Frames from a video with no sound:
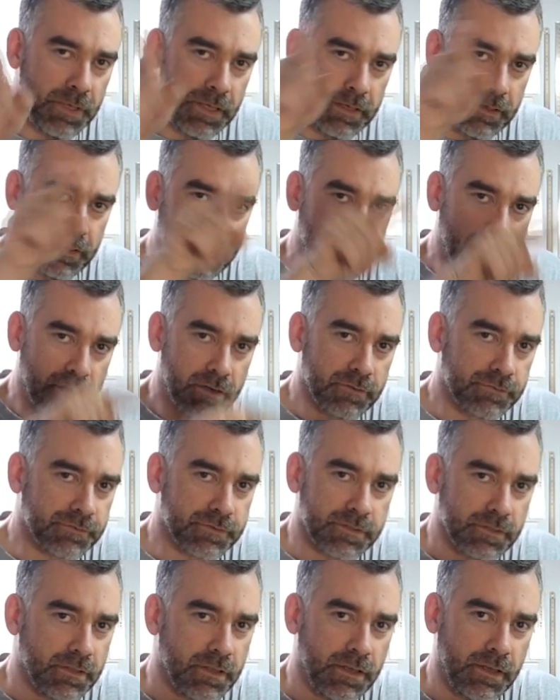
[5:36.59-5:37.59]
being
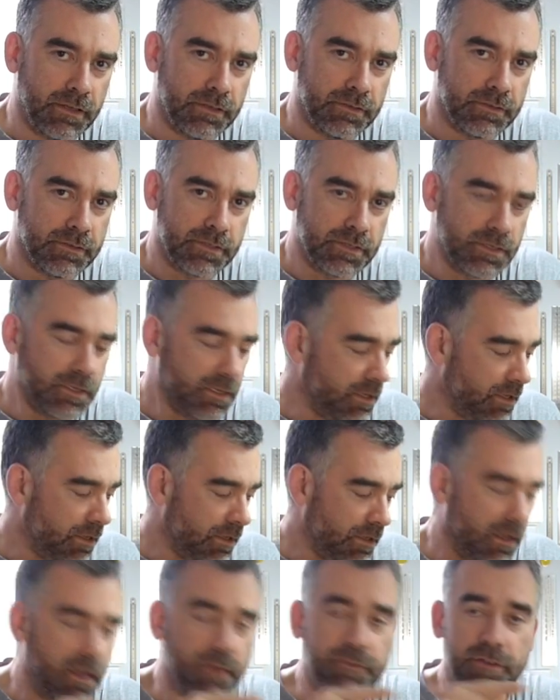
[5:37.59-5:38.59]
curved,
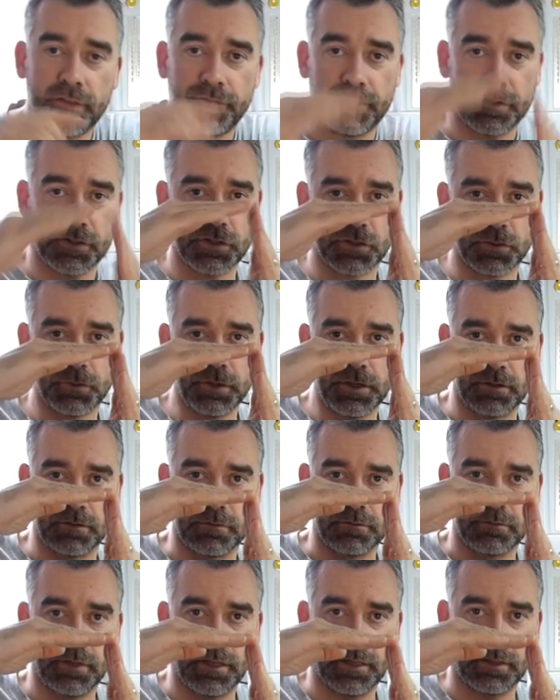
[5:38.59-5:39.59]
if it's
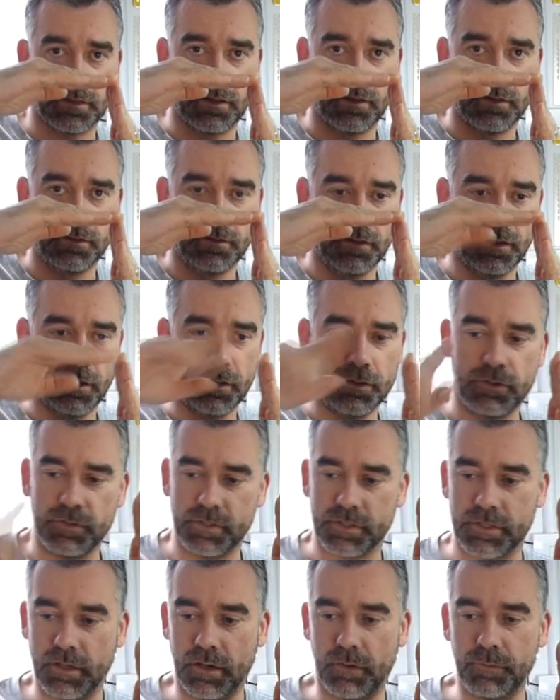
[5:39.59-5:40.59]
square like that, and you
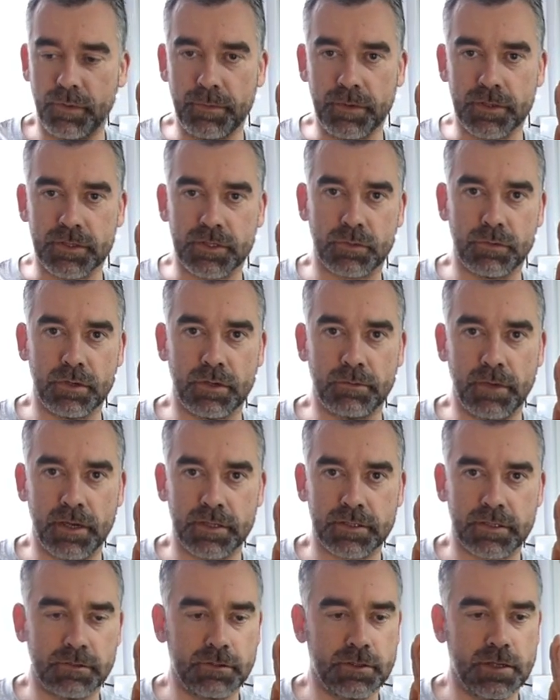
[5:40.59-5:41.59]
just cut a wee bit of square
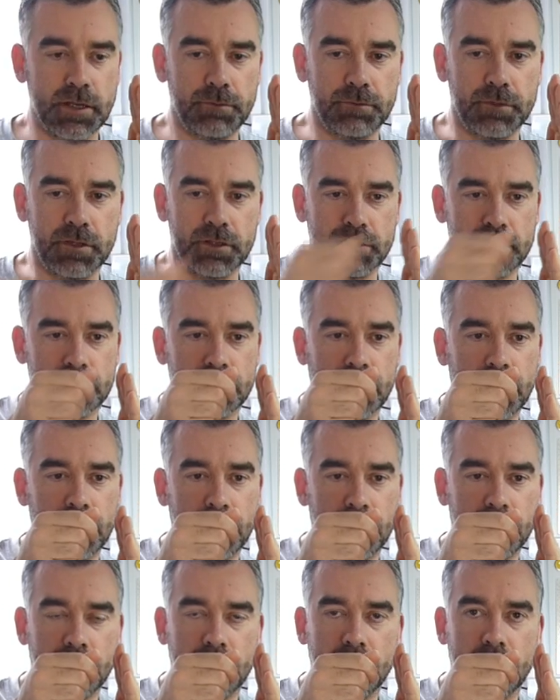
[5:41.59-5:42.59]
masking tape and you
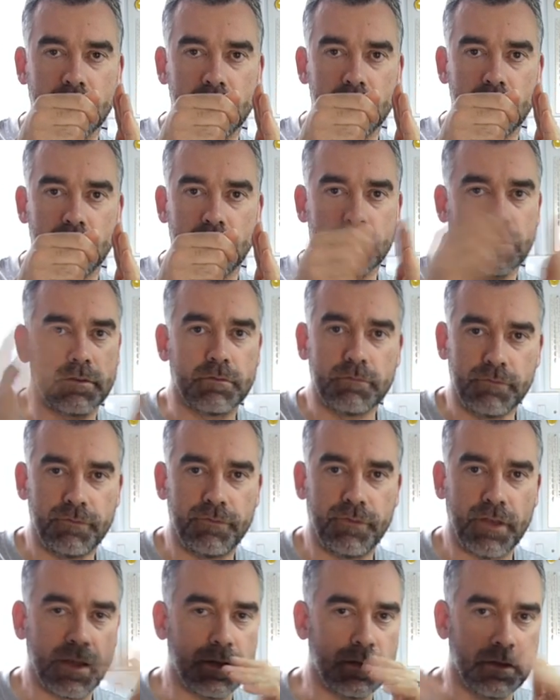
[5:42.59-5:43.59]
slide it into that corner,
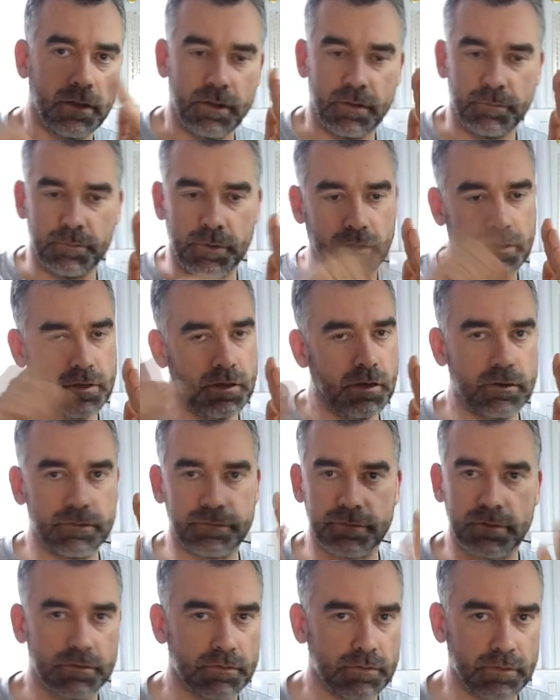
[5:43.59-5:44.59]
fine. But
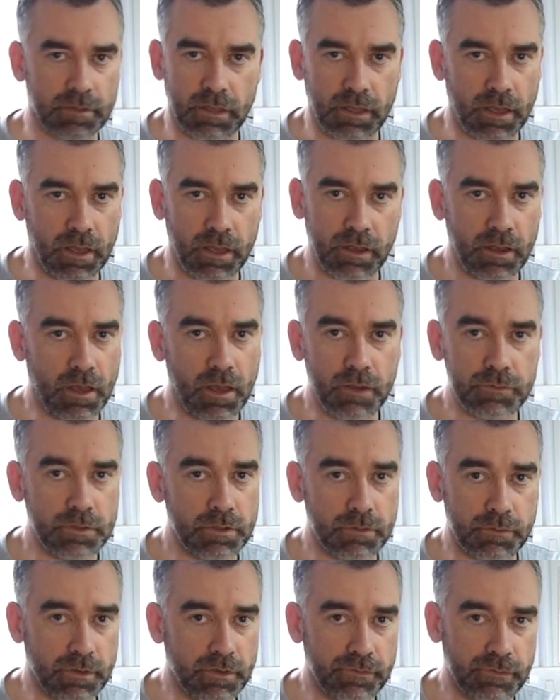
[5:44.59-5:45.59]
curved, how
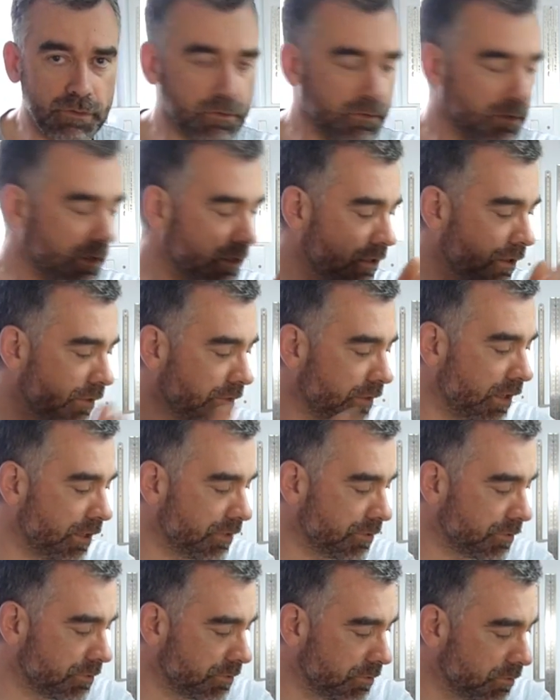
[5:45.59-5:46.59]
you're ever going to cut
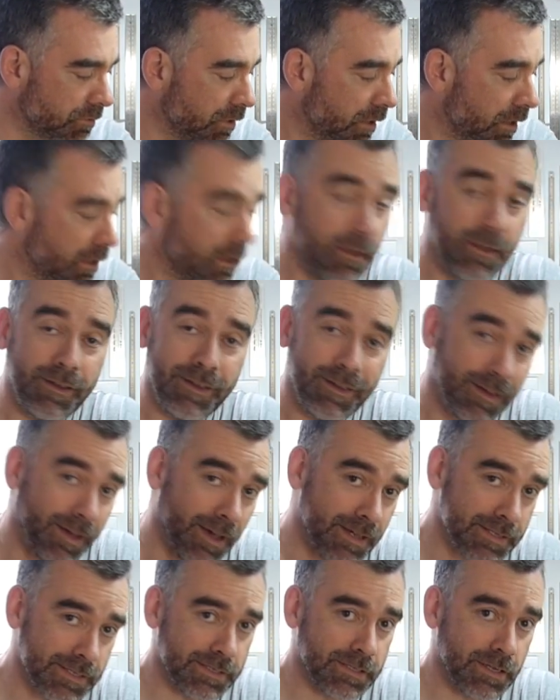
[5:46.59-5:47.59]
that, I don't know.
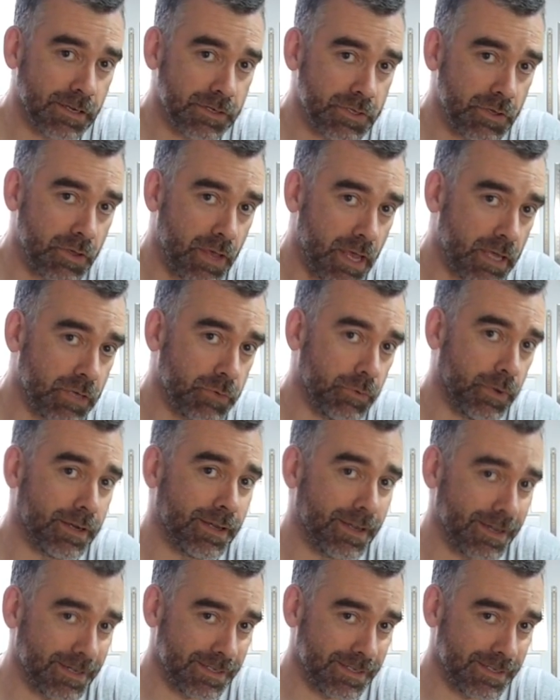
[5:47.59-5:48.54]
As it turns out, Edward